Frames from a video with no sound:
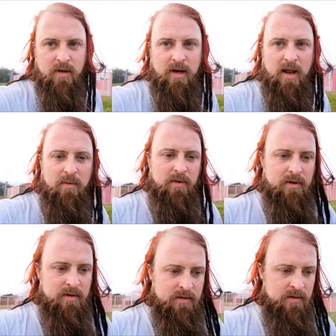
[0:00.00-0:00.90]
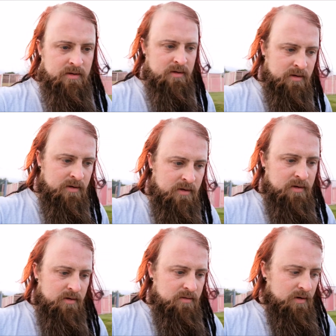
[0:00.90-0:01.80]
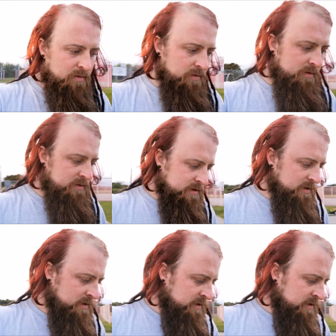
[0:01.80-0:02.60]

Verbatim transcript: an hour, three quarters.